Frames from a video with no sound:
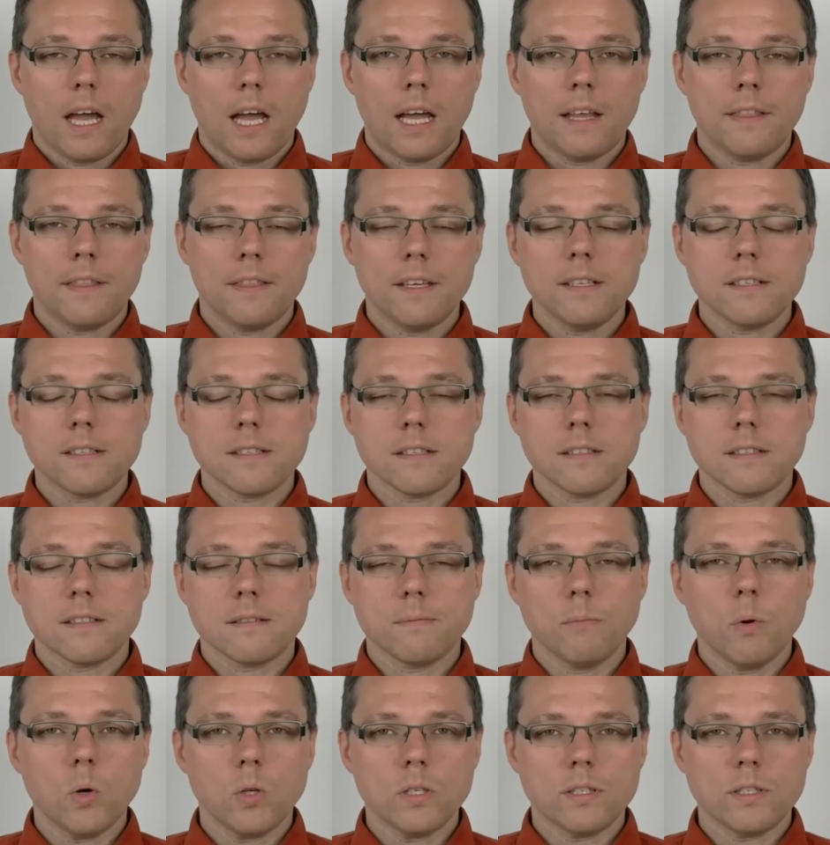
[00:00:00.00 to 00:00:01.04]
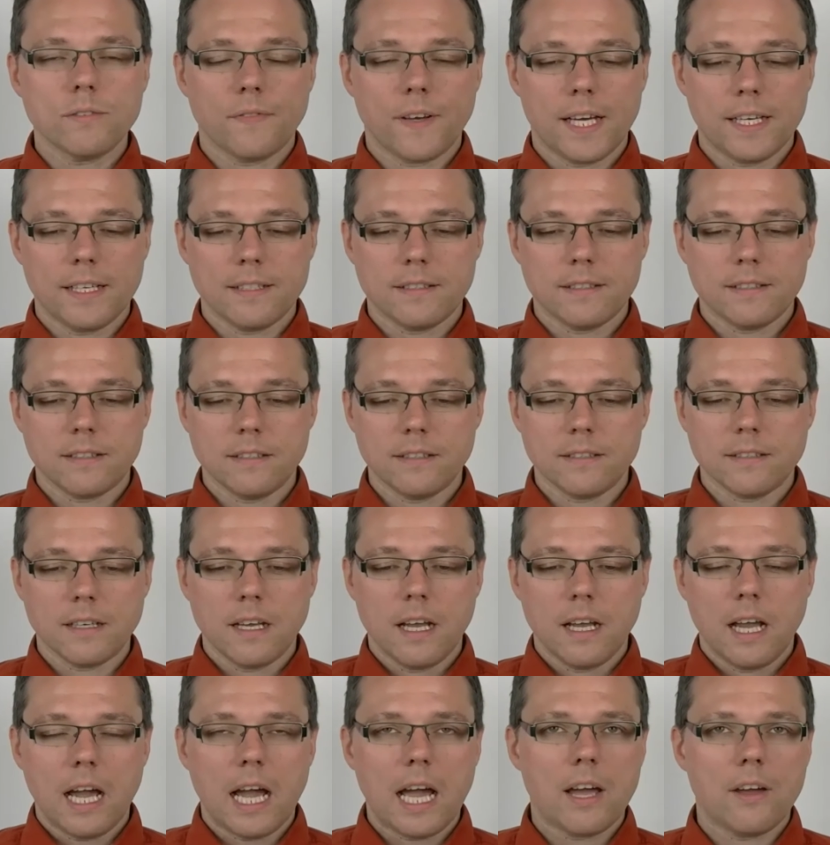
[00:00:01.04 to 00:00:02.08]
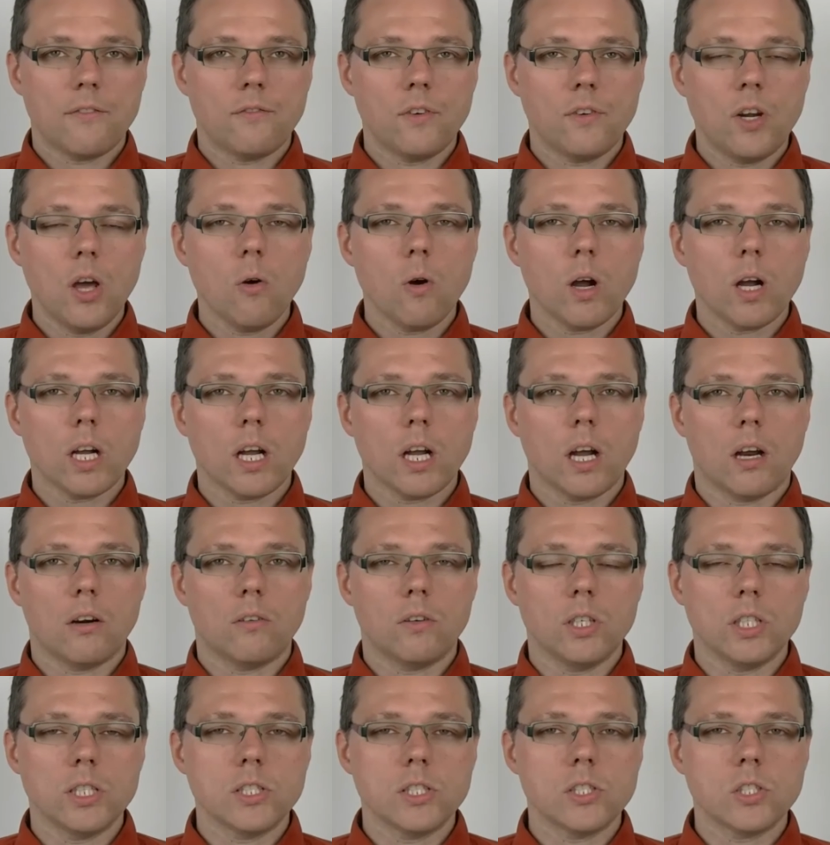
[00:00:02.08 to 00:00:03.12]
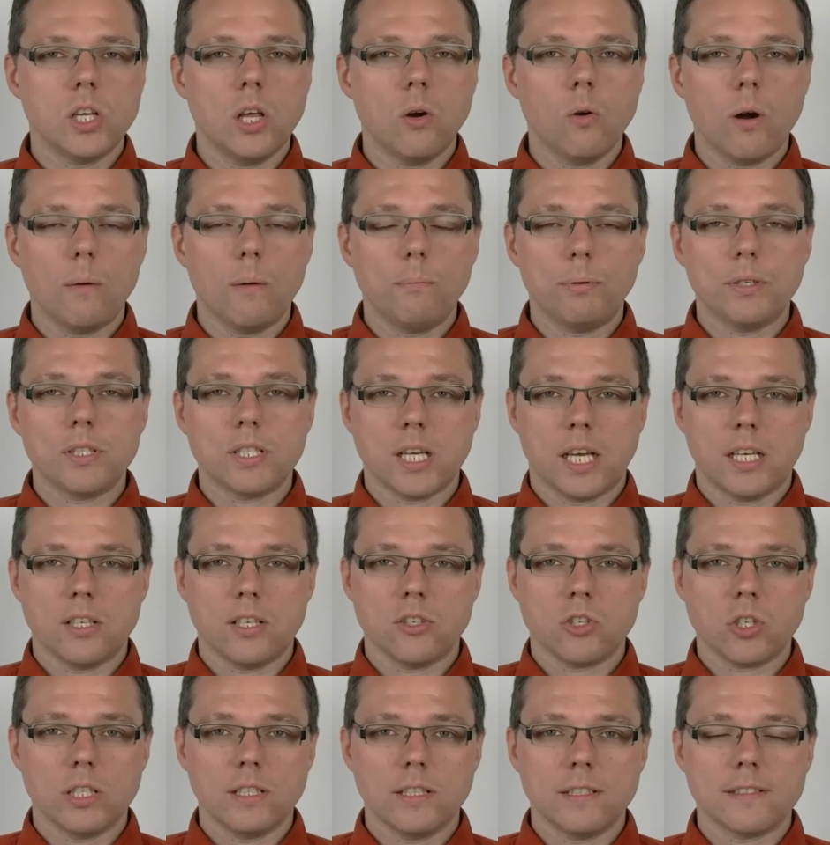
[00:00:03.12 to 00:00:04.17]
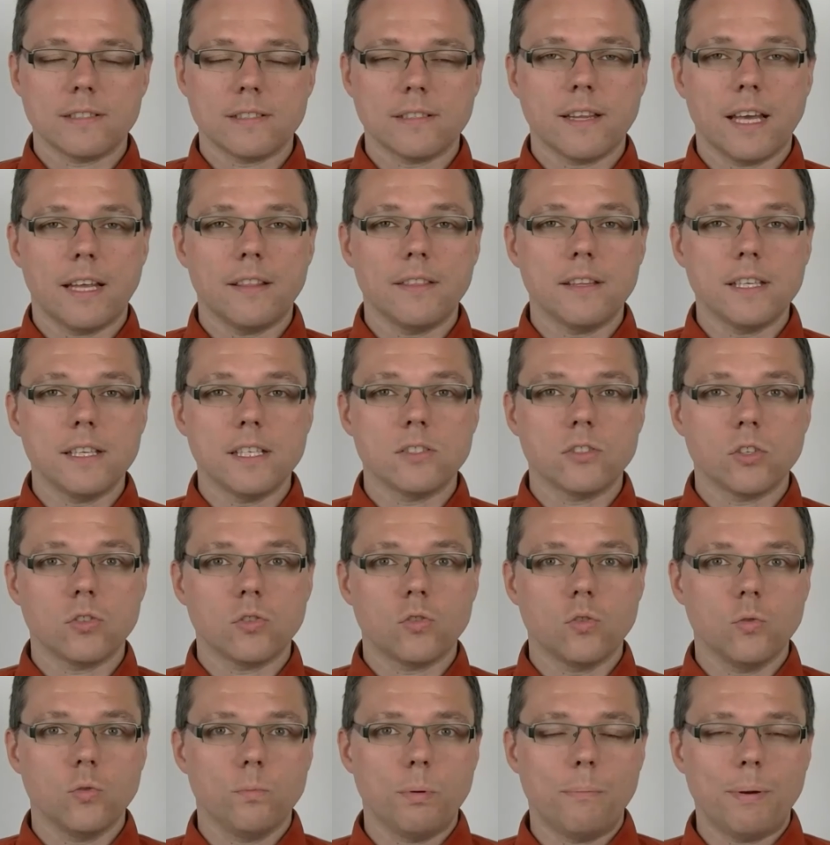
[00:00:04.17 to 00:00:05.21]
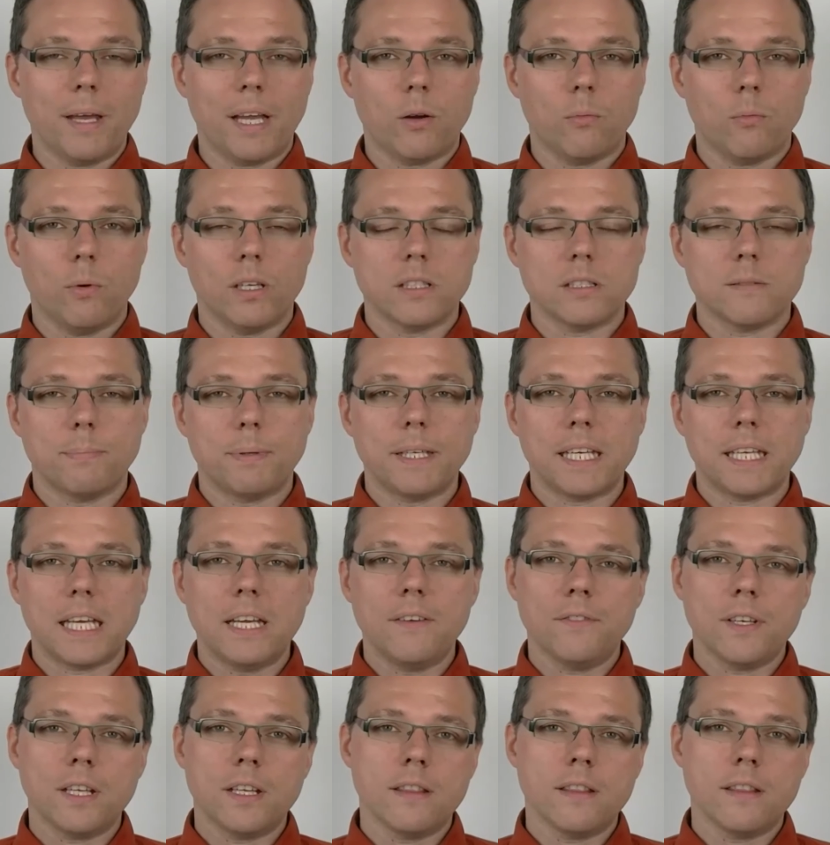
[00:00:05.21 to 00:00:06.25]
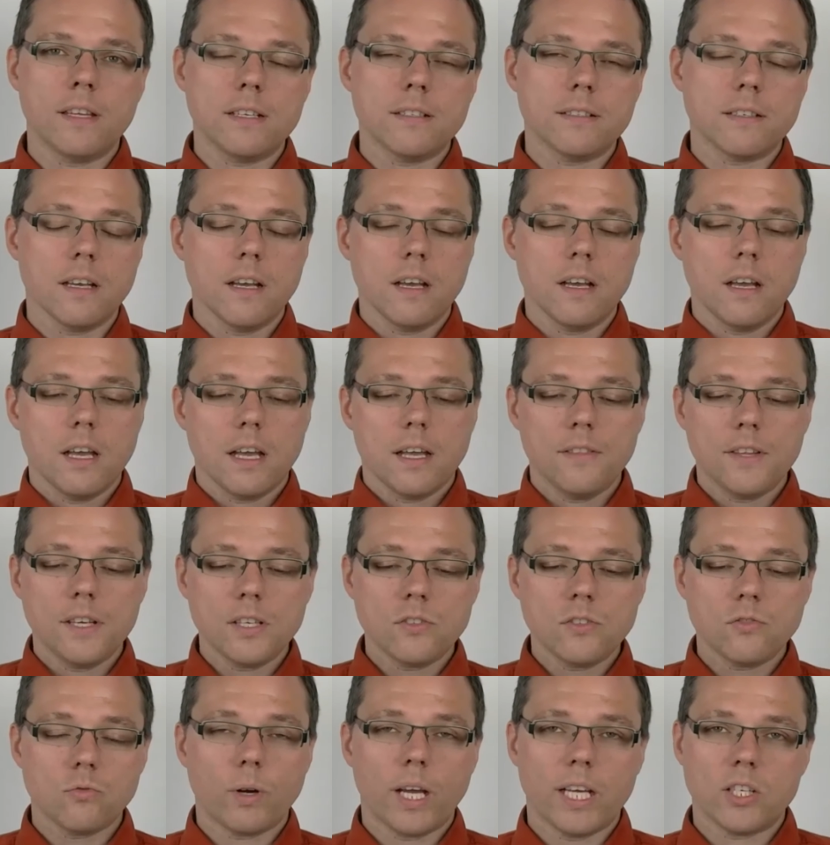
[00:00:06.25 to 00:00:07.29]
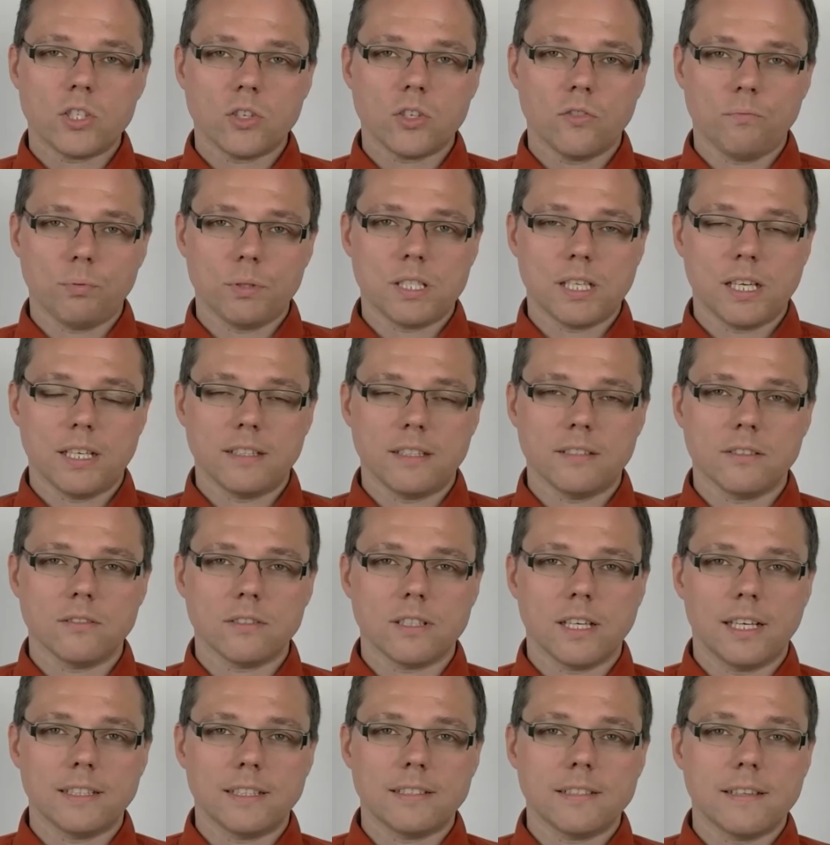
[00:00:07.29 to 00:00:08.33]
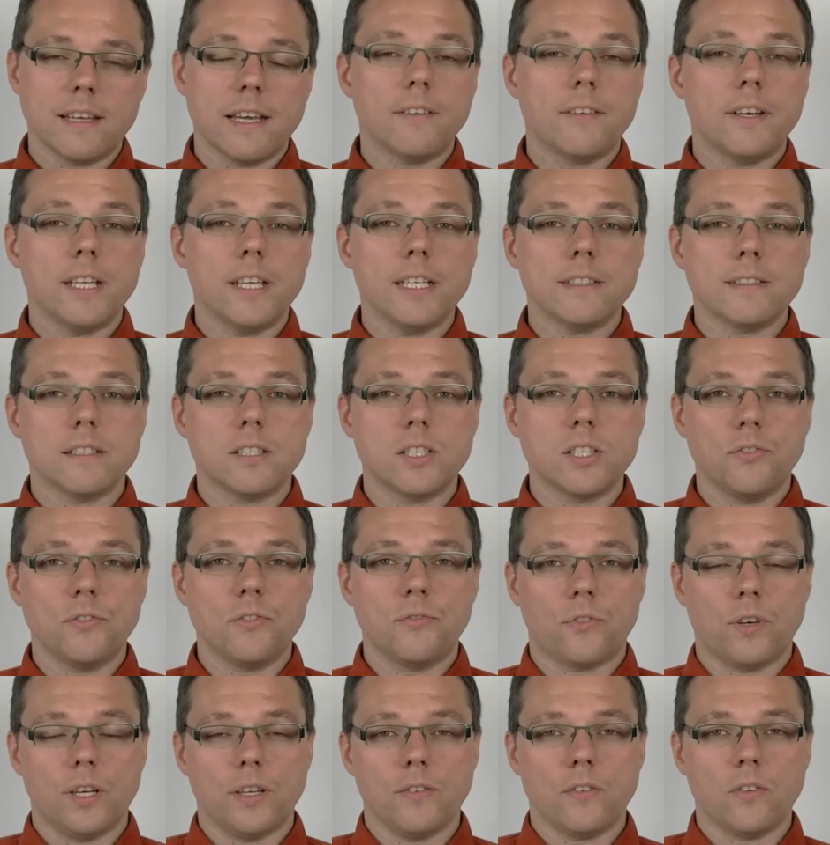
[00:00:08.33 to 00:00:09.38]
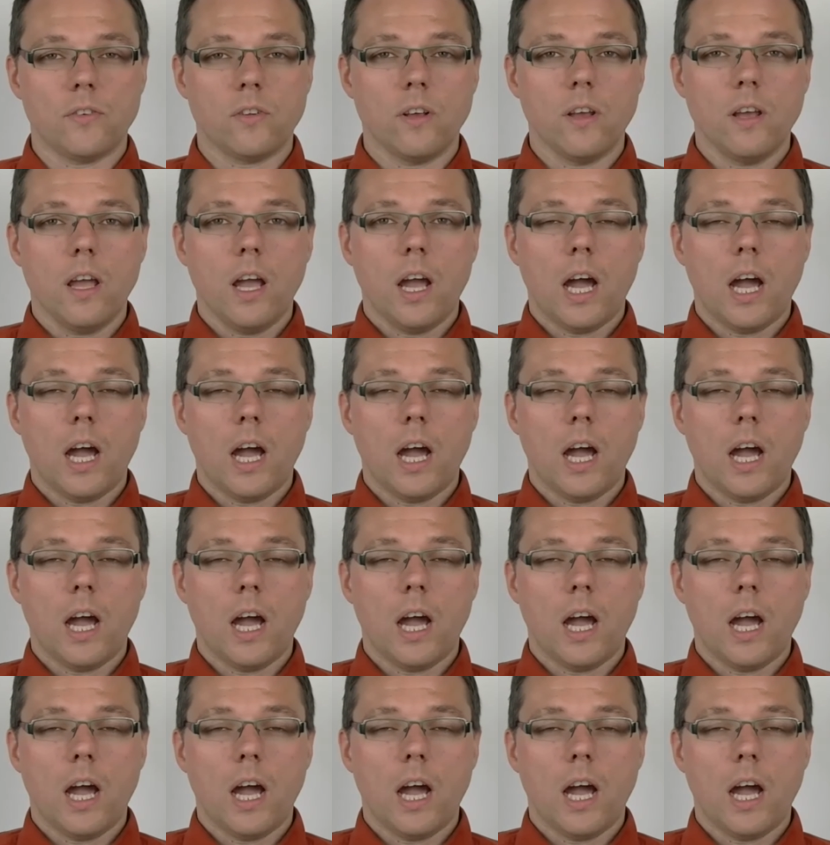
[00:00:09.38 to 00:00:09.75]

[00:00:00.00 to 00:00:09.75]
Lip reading: And these small devices have lower currents, lower potentials than these super big ones. But even in this range of potentiostats, there is a difference.